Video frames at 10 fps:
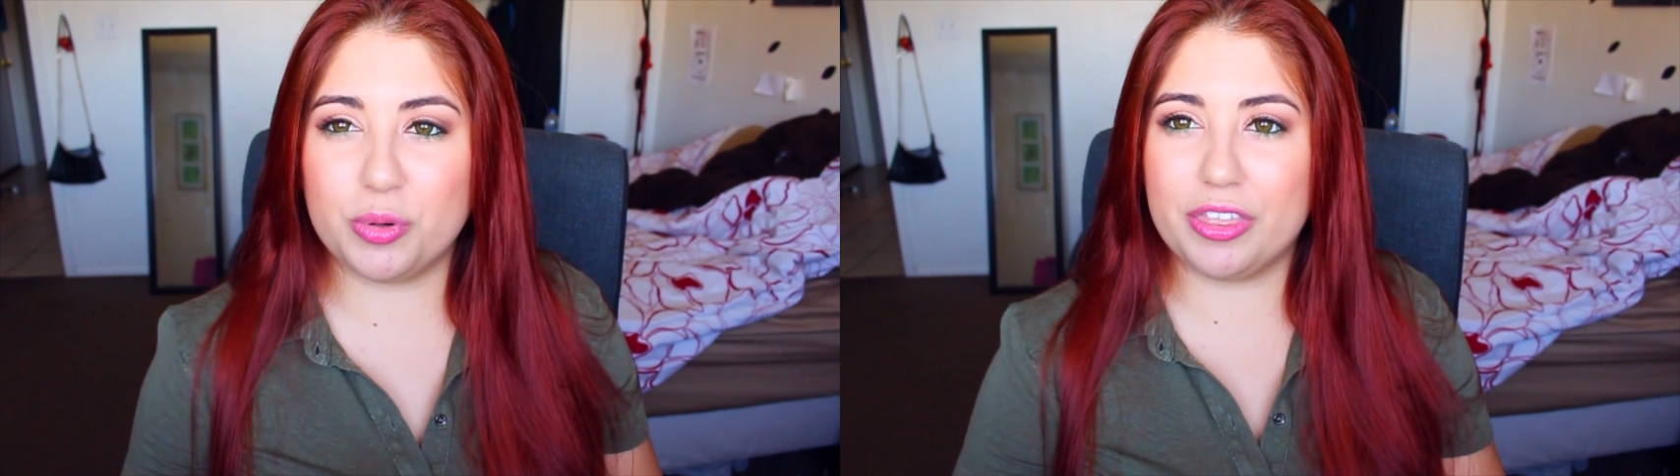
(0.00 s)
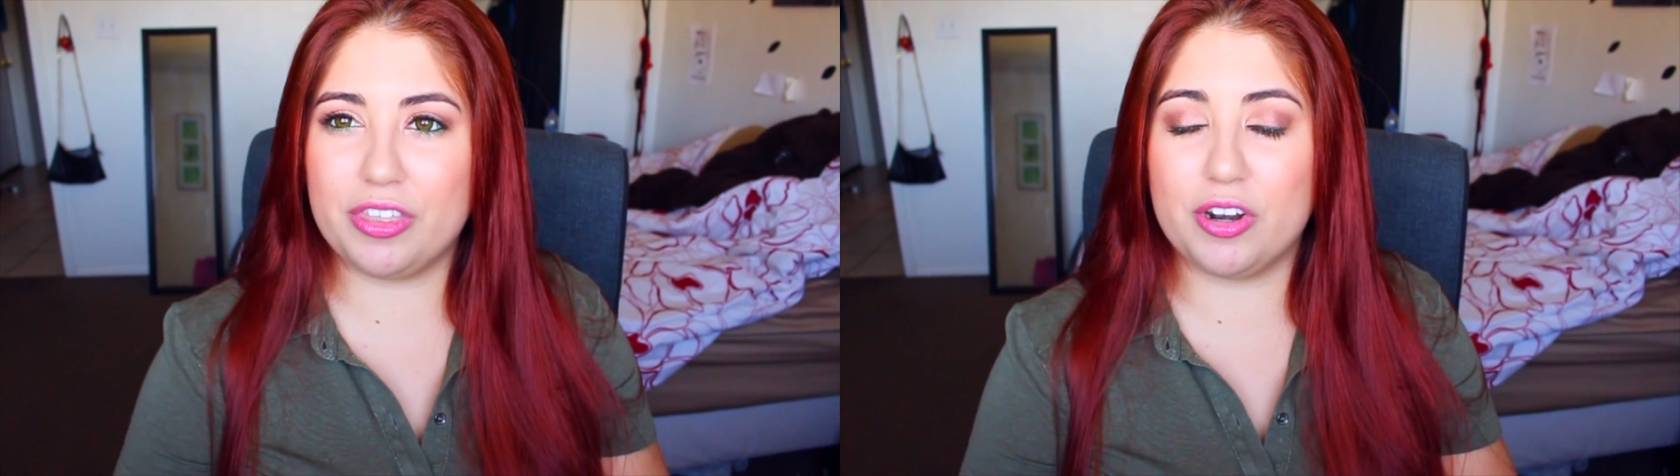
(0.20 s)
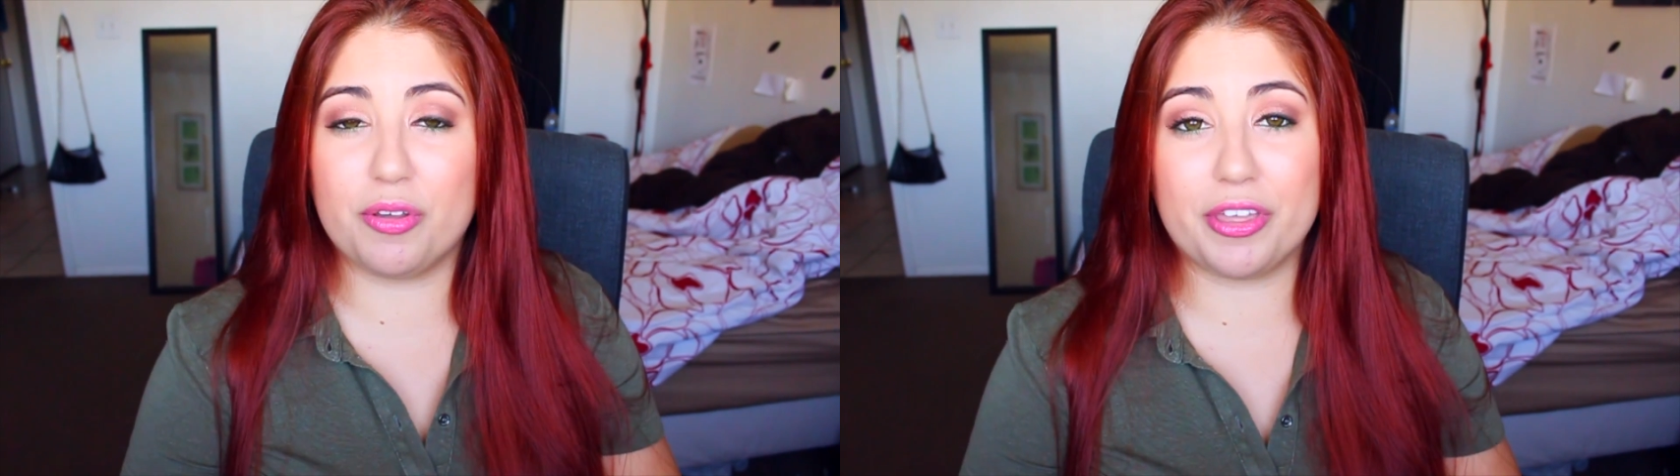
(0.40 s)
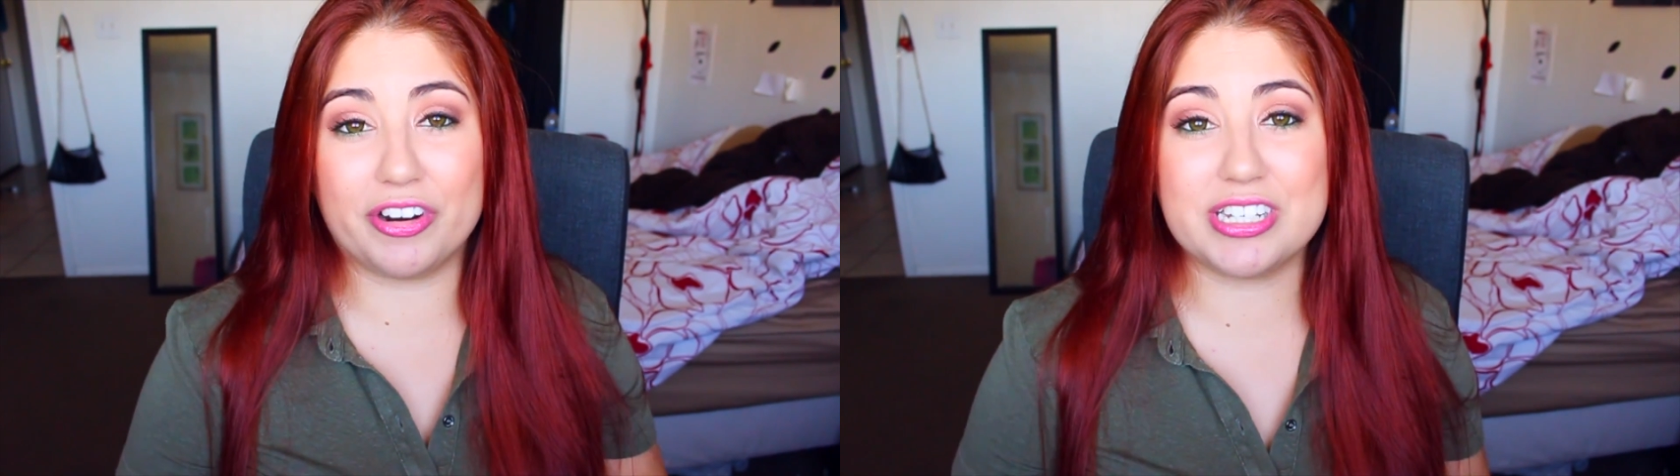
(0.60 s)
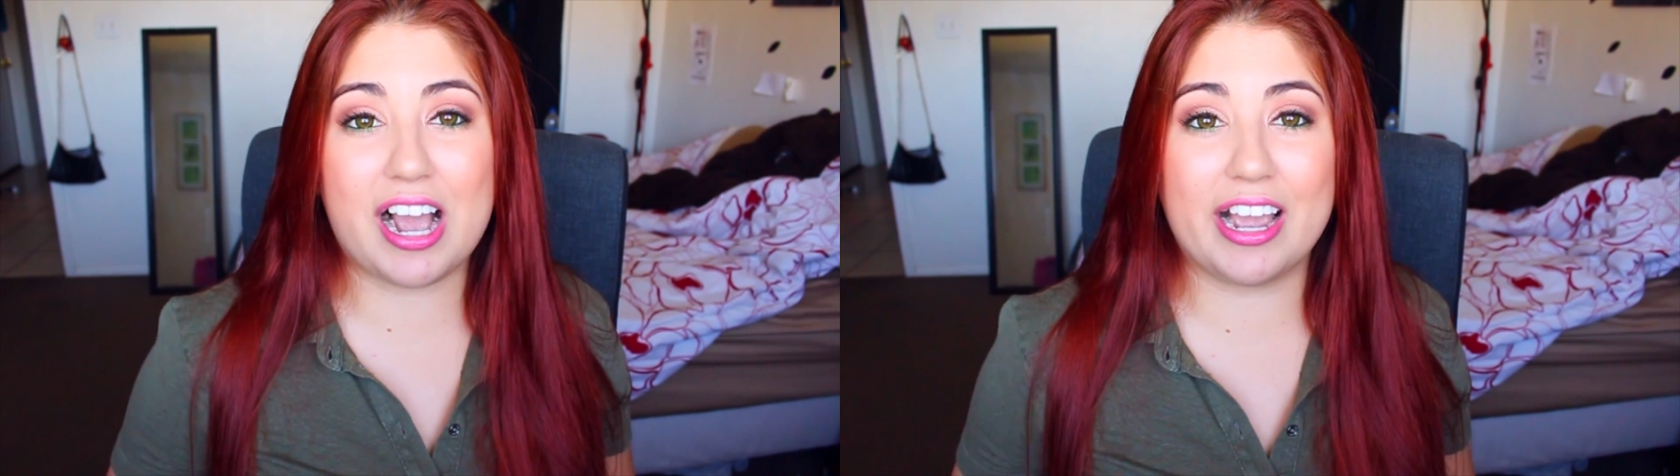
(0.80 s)
with
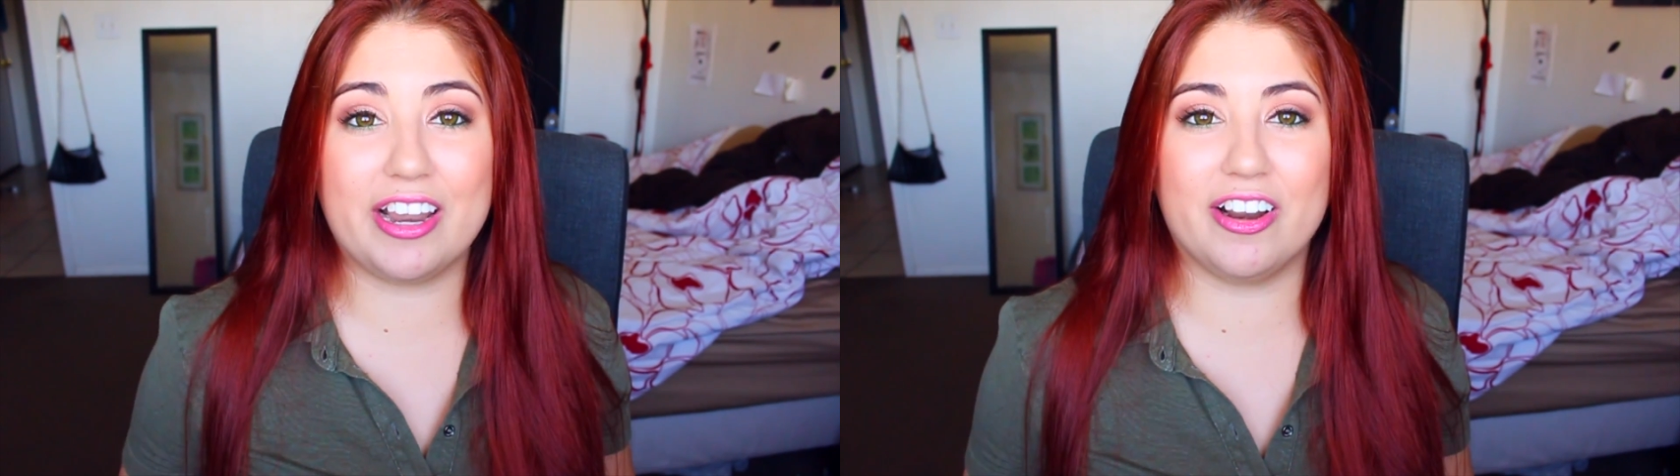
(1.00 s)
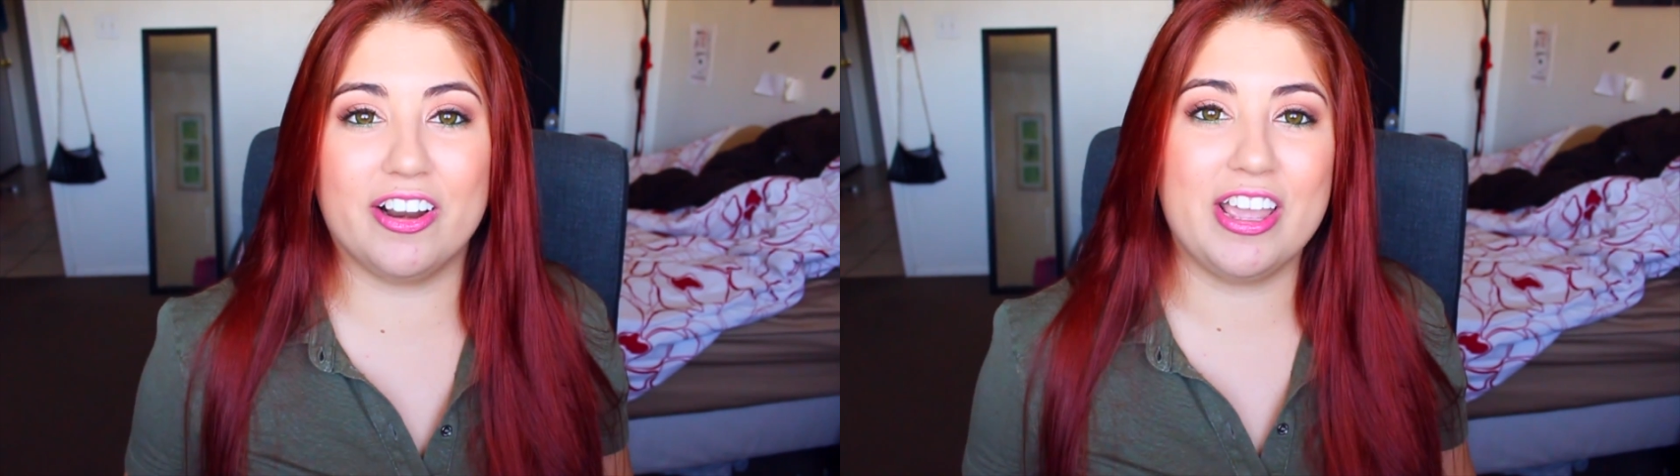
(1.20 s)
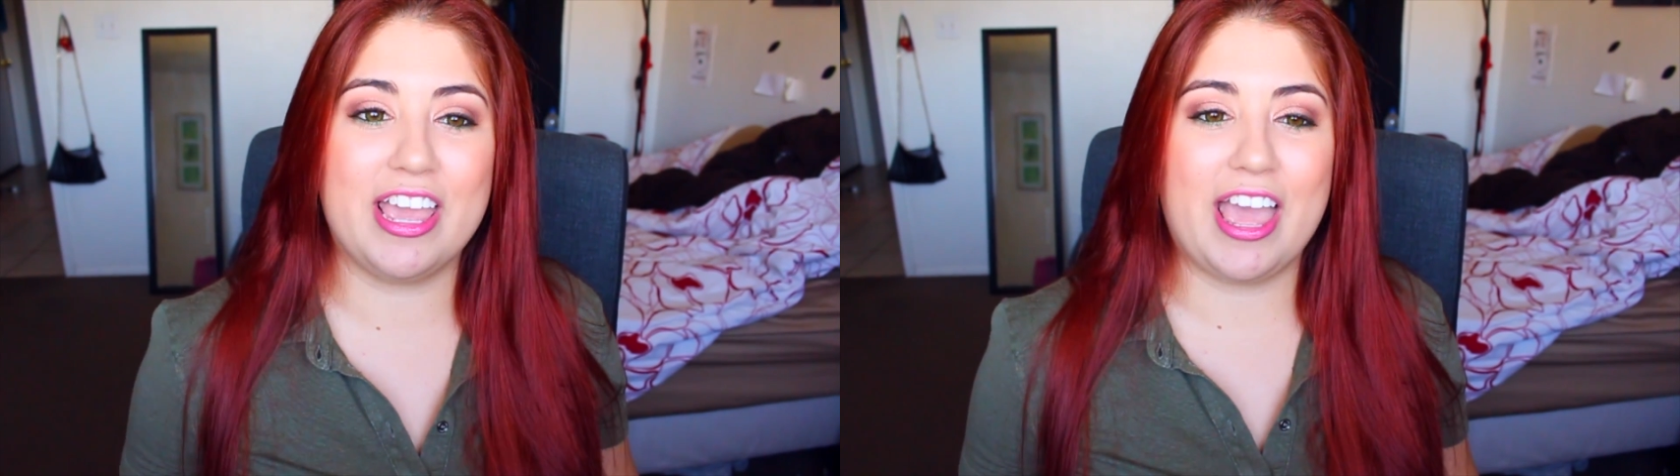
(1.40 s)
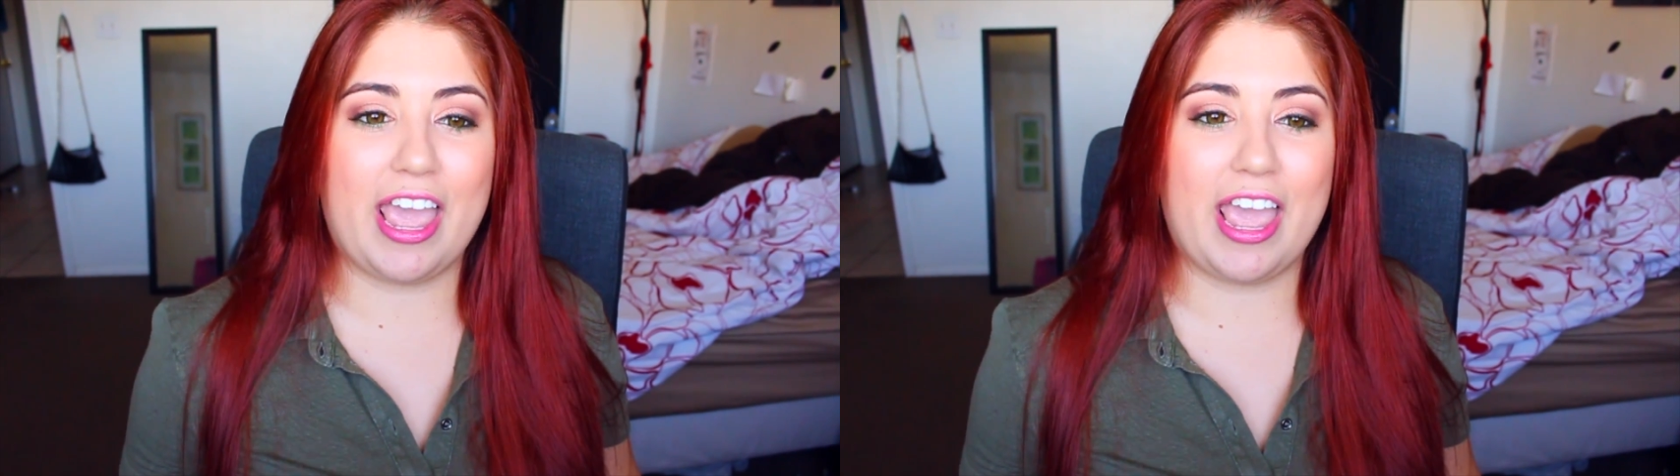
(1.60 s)
their attire.